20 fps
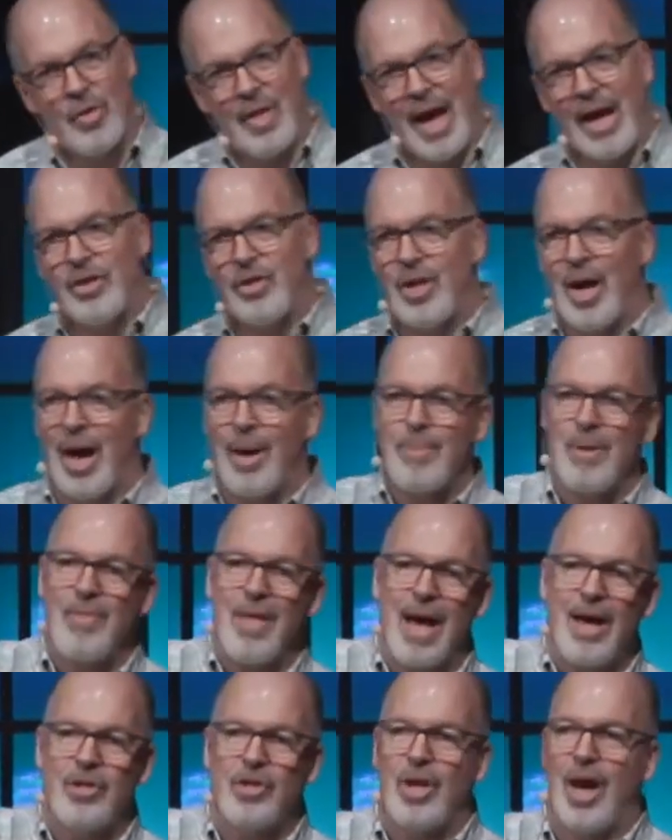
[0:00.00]
that job and
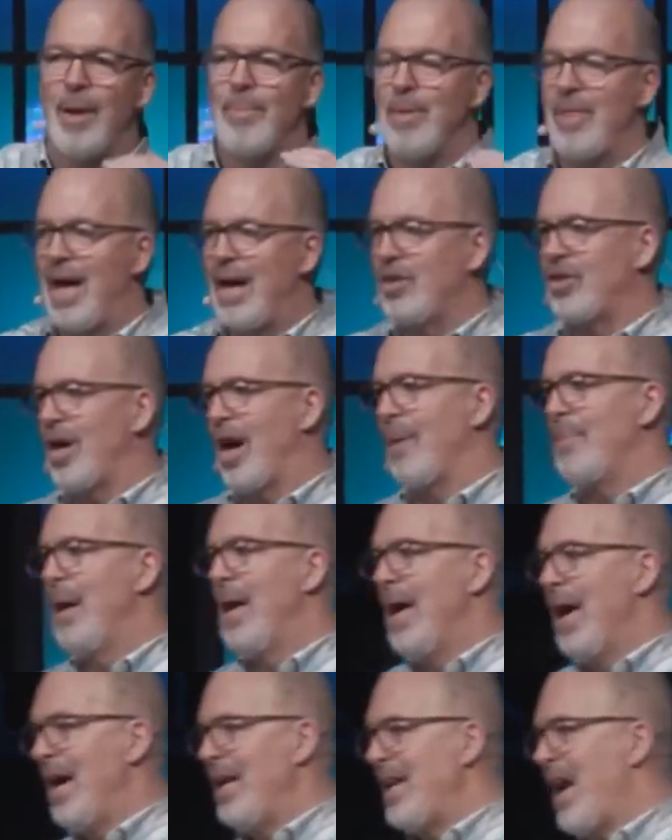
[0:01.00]
that job and that job.
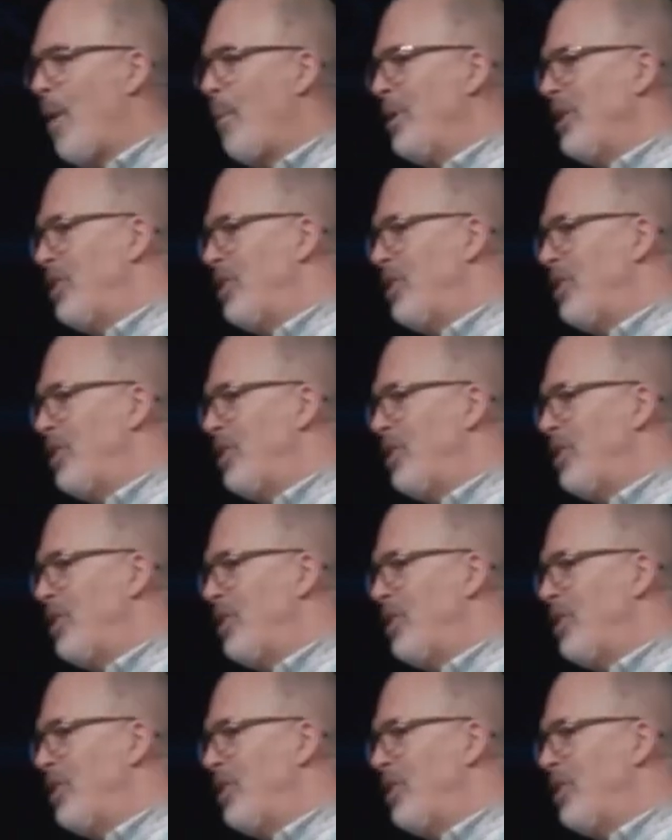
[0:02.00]
And yet we